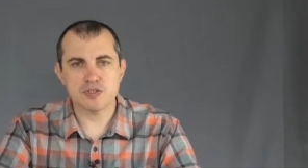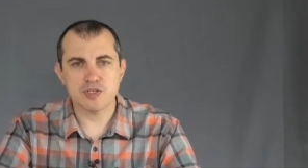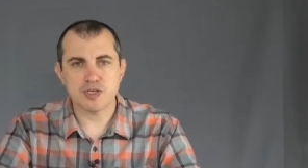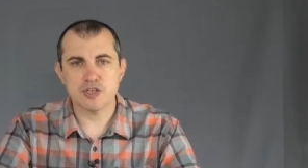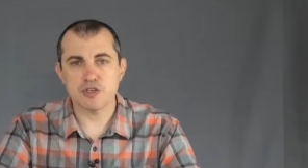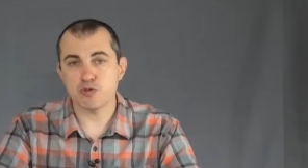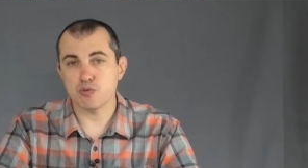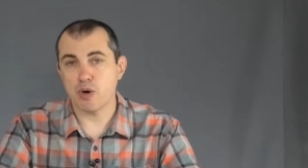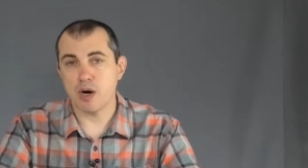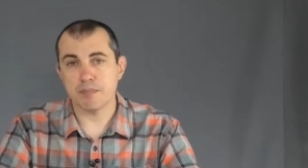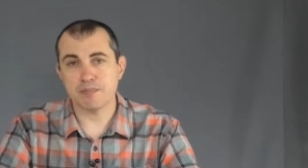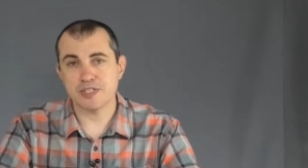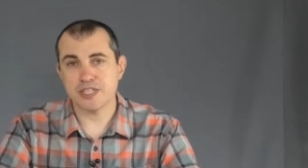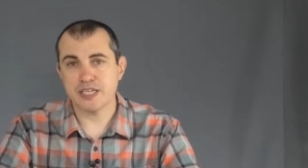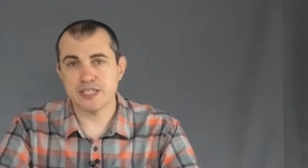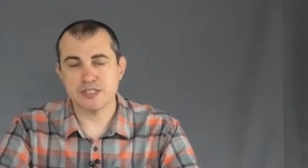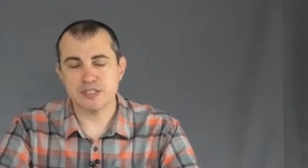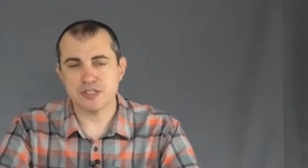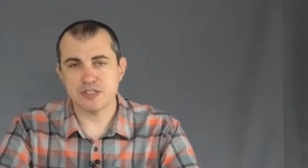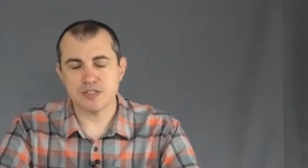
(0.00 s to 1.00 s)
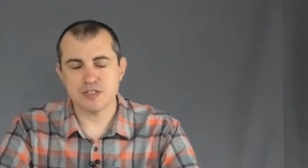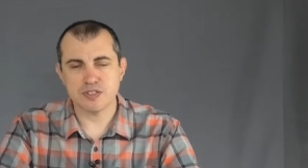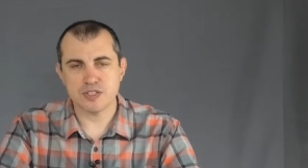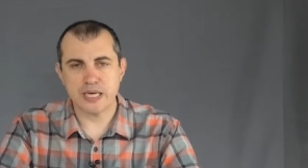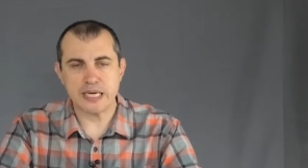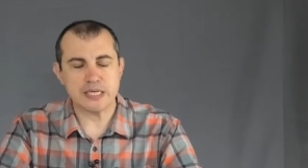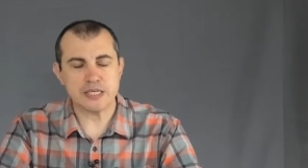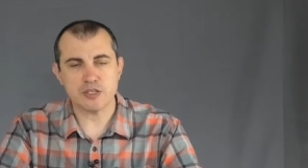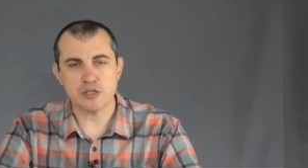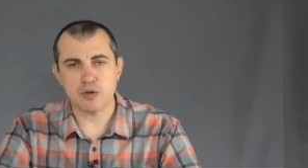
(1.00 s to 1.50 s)
and you update it and say,
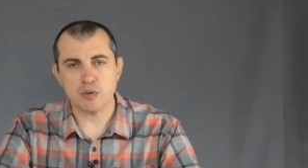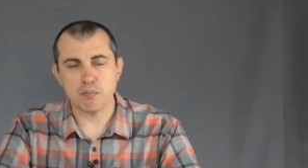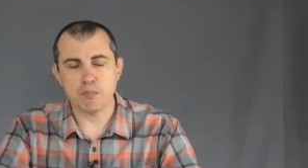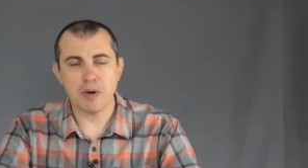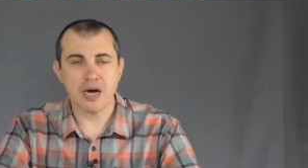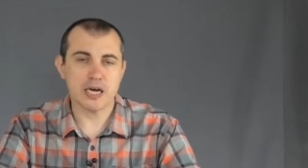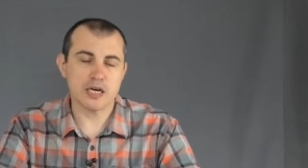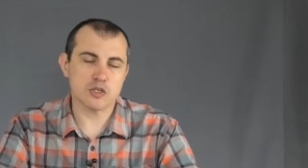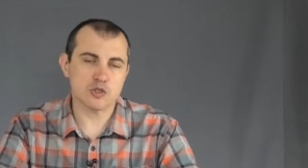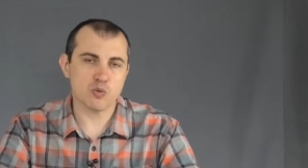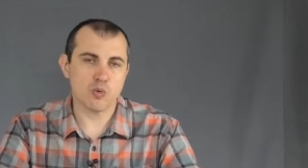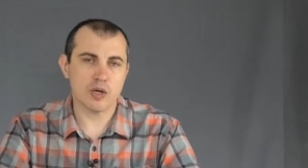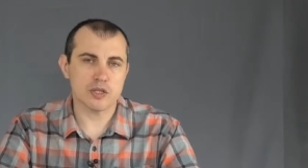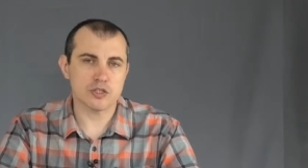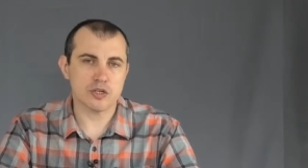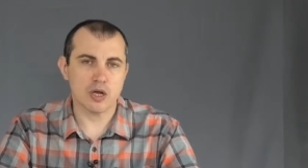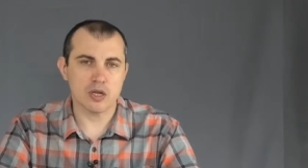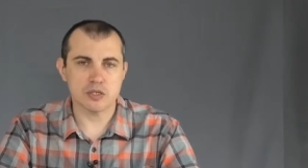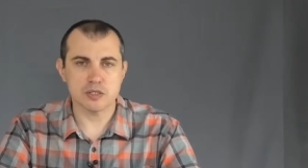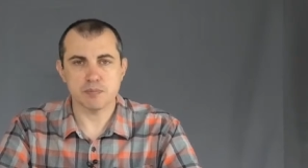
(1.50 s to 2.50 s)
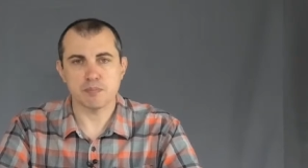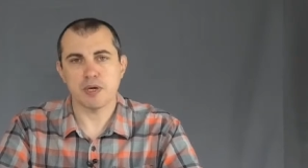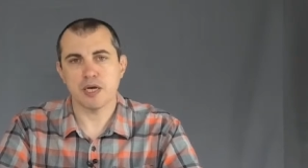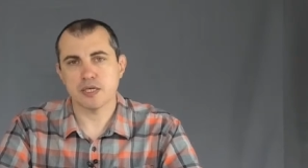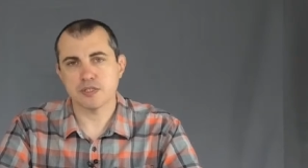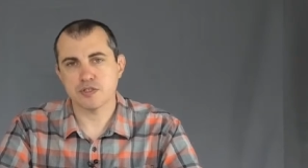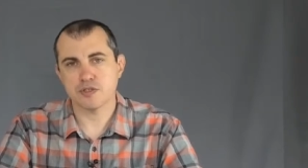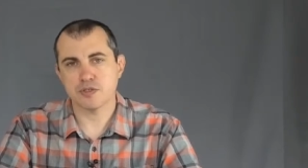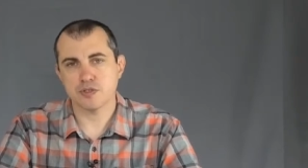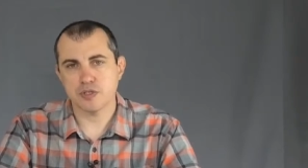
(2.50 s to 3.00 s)
you know, -$1,
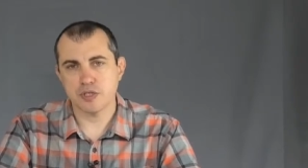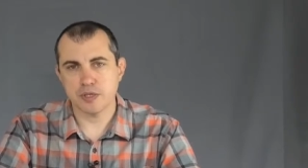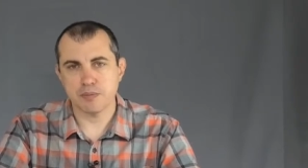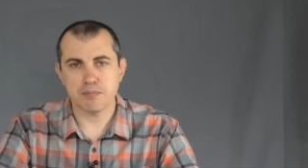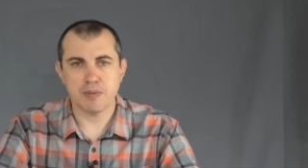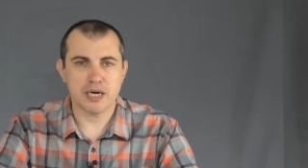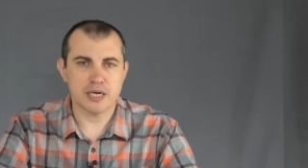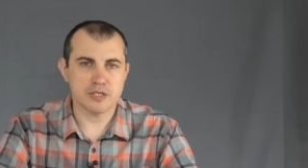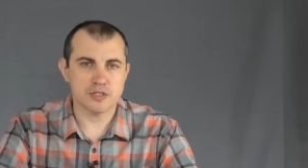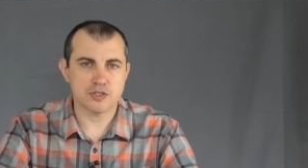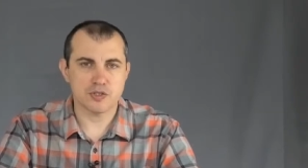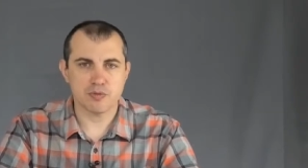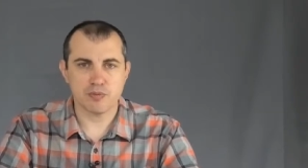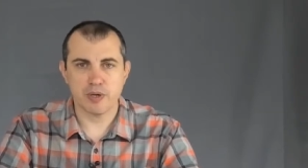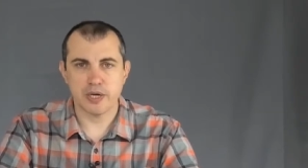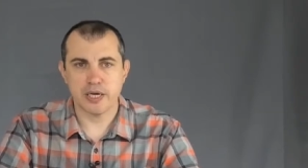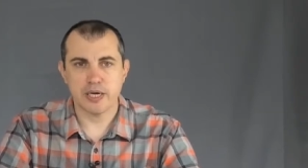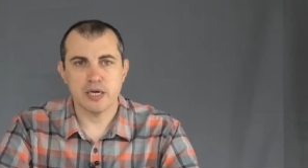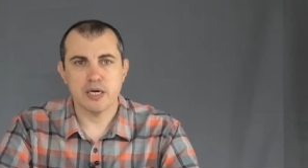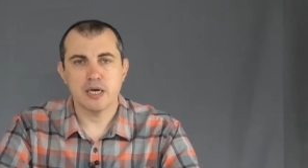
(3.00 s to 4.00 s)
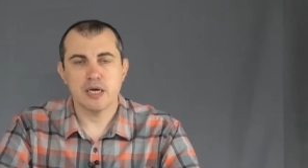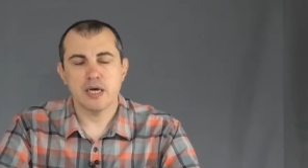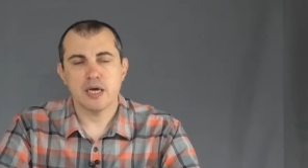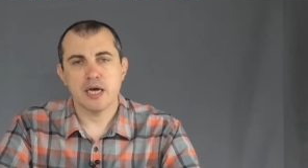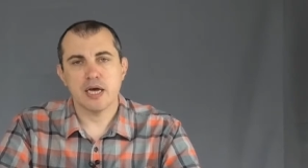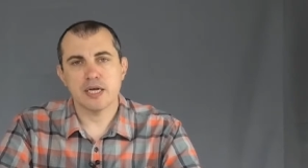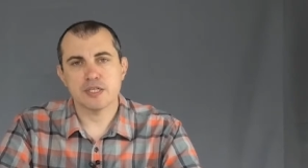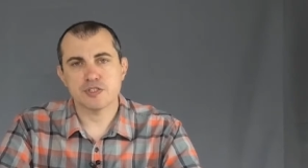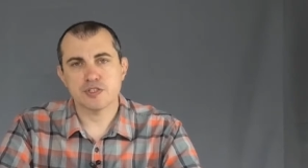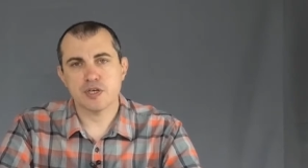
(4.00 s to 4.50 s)
+30, -3,
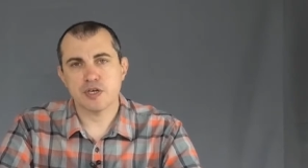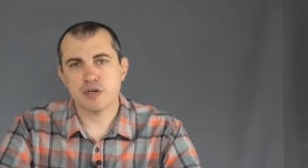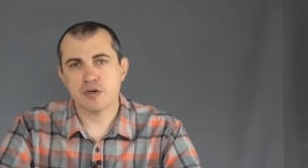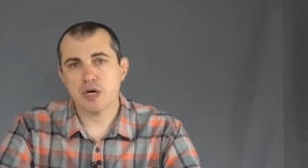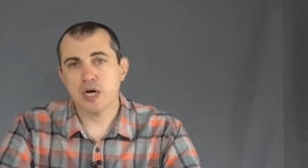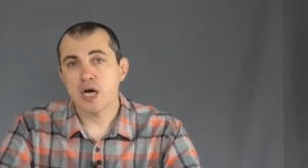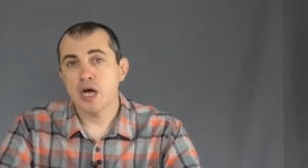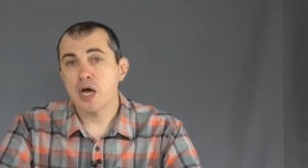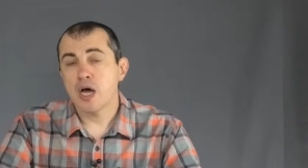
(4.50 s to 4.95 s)
etc.